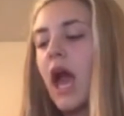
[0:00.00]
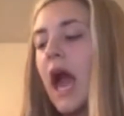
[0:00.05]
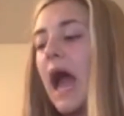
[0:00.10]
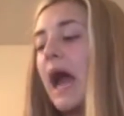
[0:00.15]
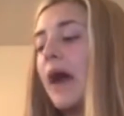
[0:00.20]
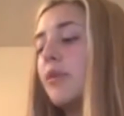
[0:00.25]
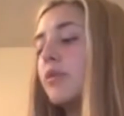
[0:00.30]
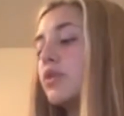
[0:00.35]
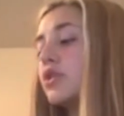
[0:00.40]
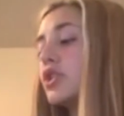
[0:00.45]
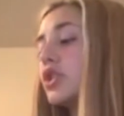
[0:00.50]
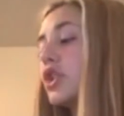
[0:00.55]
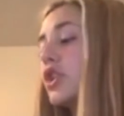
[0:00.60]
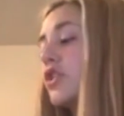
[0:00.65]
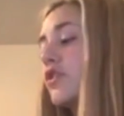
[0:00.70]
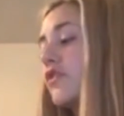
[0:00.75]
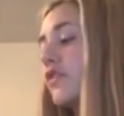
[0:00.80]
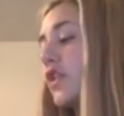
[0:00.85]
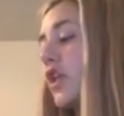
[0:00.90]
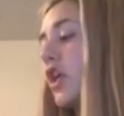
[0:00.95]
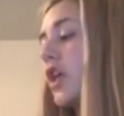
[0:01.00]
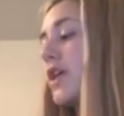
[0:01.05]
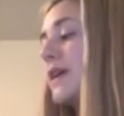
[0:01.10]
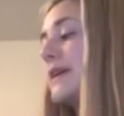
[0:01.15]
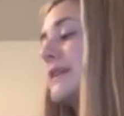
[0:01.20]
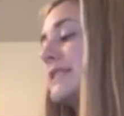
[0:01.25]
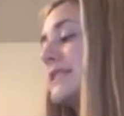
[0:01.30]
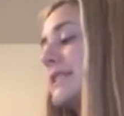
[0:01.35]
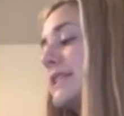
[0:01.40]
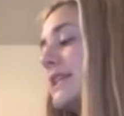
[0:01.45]
"I will look for her
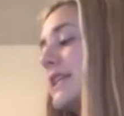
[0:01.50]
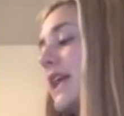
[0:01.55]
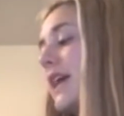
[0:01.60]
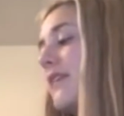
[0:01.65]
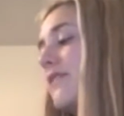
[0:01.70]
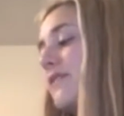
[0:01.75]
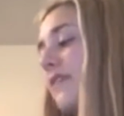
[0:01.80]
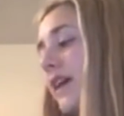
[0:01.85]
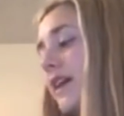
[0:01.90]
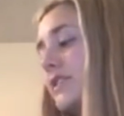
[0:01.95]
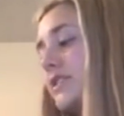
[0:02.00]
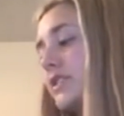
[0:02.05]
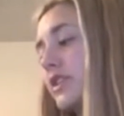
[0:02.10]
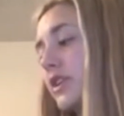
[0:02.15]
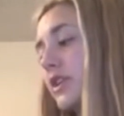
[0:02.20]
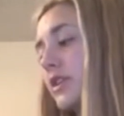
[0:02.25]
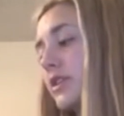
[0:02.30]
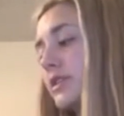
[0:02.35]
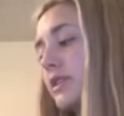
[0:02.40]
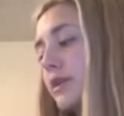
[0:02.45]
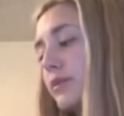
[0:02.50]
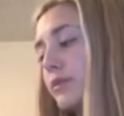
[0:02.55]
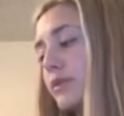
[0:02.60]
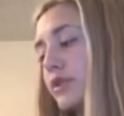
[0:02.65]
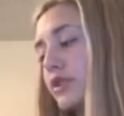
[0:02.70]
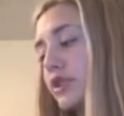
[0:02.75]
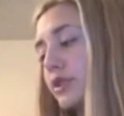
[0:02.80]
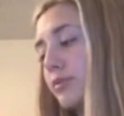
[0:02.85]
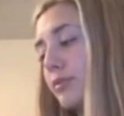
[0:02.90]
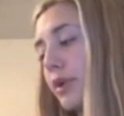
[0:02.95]
until I find her," said
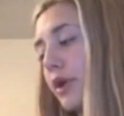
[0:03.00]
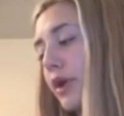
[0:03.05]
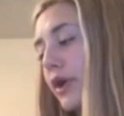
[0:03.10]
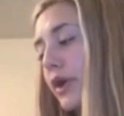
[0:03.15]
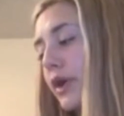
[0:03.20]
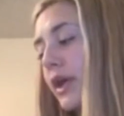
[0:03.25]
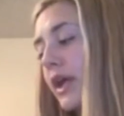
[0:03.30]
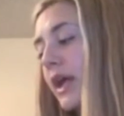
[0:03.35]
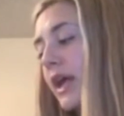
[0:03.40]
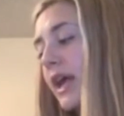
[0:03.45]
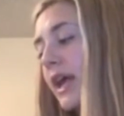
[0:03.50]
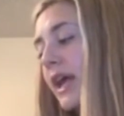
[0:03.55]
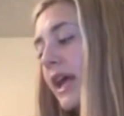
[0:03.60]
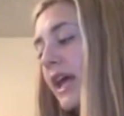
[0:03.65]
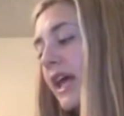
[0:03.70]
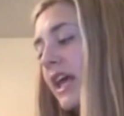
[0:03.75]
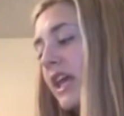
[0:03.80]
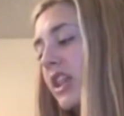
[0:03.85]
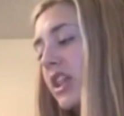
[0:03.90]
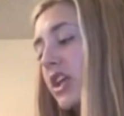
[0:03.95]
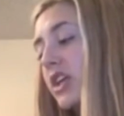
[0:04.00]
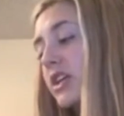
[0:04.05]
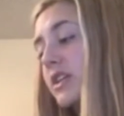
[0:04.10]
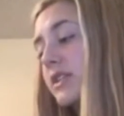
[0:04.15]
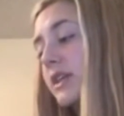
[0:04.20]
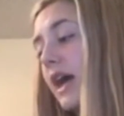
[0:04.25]
Mr. Bird. He looked